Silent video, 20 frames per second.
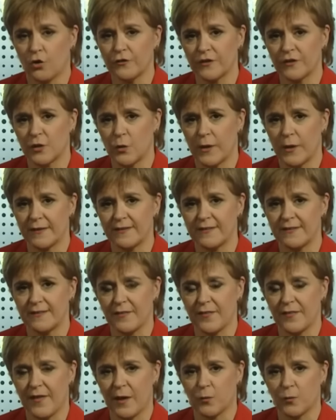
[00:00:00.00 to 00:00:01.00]
consequences
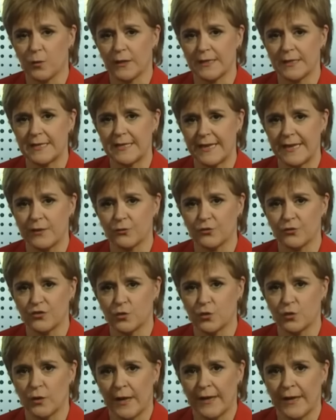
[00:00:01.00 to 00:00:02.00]
that that will entail.
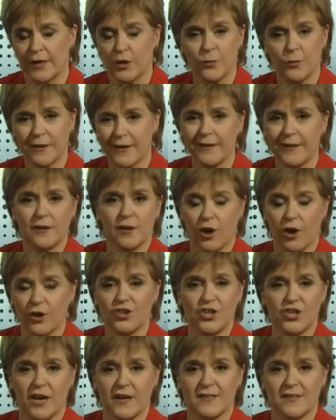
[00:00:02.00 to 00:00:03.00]
So, you know, we're in
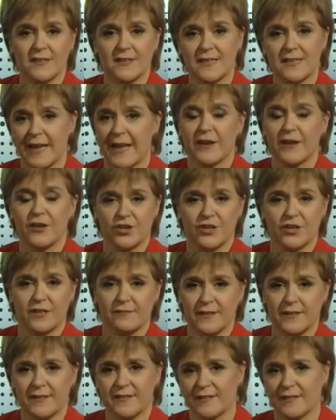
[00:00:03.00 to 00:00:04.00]
uncharted territory.
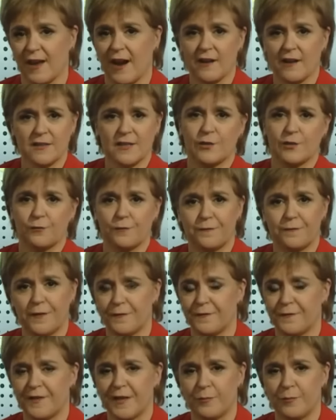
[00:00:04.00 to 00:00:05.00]
This Article
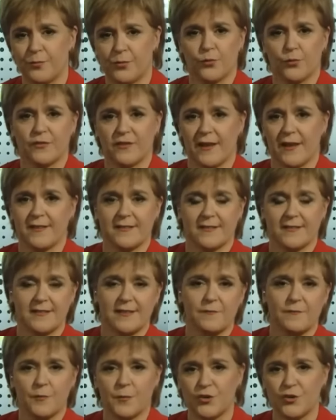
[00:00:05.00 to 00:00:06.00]
50 process has
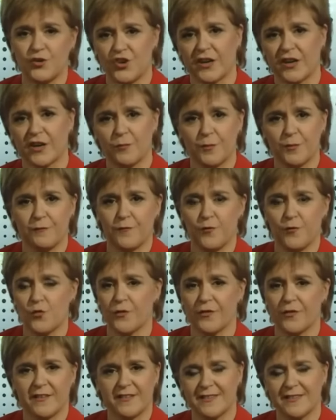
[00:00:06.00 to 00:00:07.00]
never been triggered
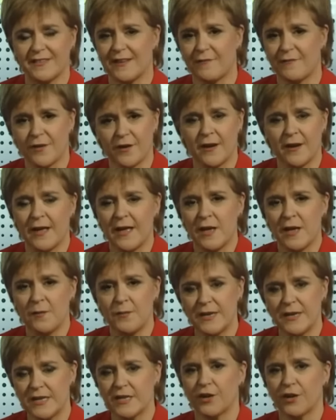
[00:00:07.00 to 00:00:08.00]
before. This has never
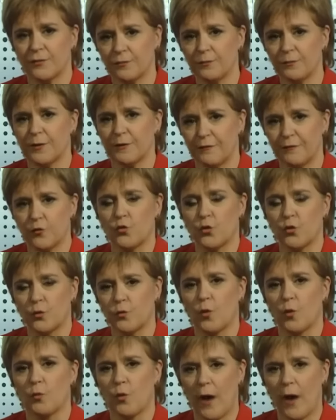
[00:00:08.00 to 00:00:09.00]
been done before.
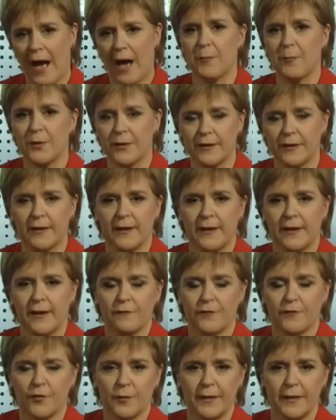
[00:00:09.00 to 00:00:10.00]
What will happen
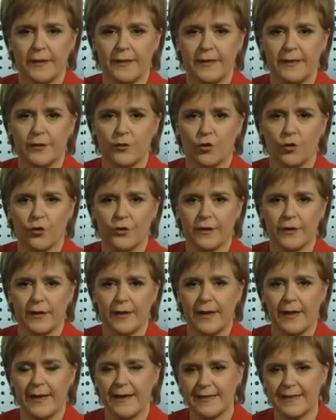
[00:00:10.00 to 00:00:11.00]
from here on
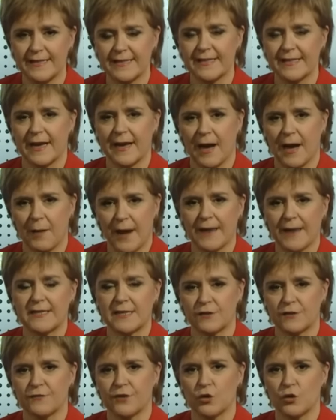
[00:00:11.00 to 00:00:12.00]
is a
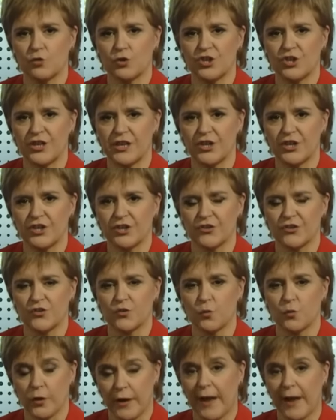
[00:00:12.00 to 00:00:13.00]
matter of negotiation.
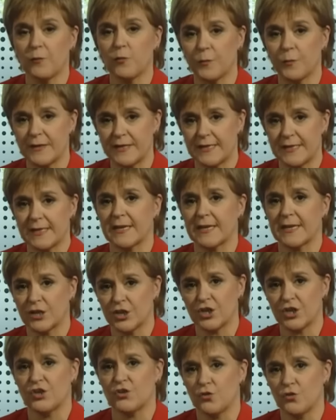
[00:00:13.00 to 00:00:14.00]
So what I will be
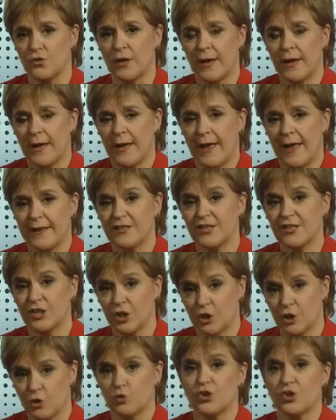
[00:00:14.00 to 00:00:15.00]
seeking to do is
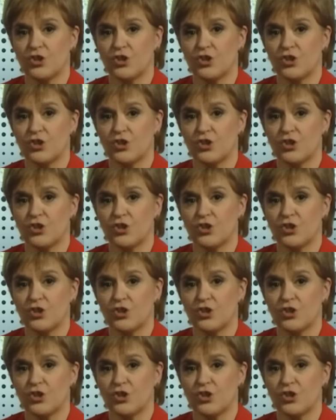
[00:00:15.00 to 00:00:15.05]
to